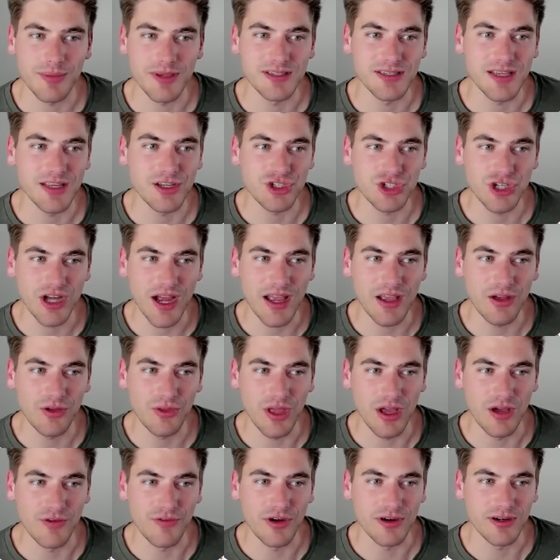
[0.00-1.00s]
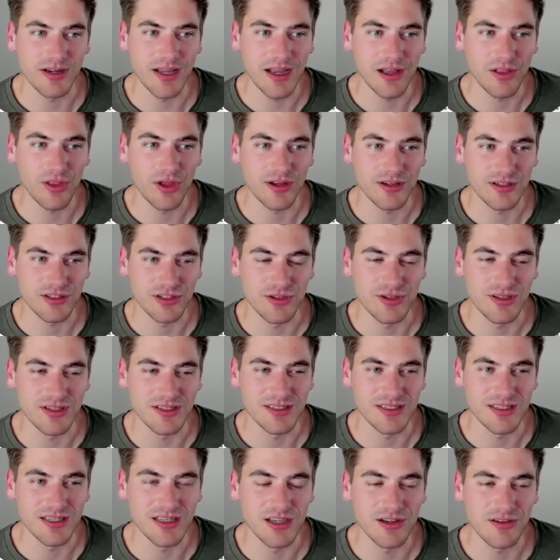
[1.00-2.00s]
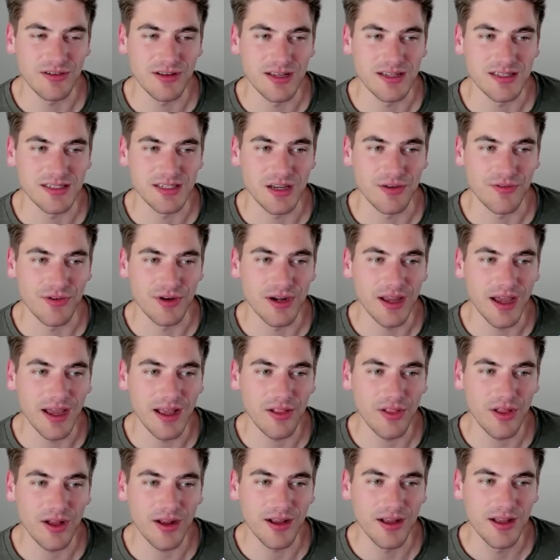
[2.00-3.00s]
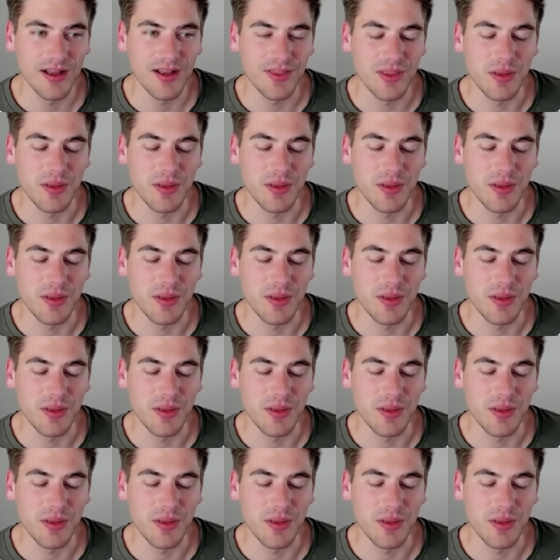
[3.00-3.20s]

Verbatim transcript: is a child of our dialog. So you can see here inside of our dialog,